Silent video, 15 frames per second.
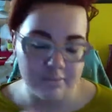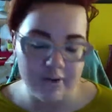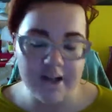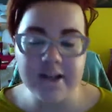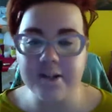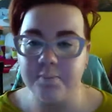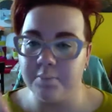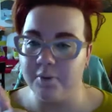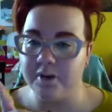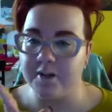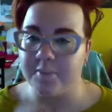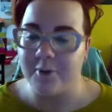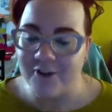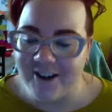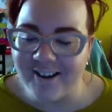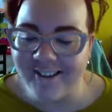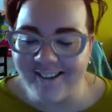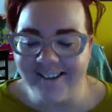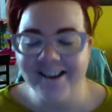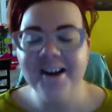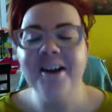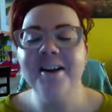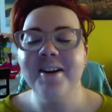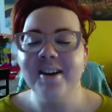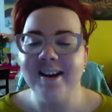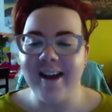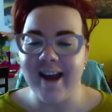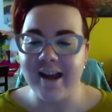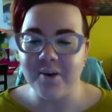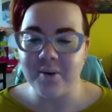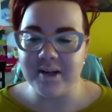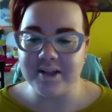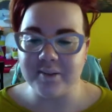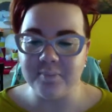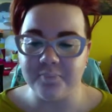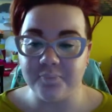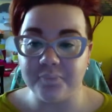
he's pretty smart. Anyways,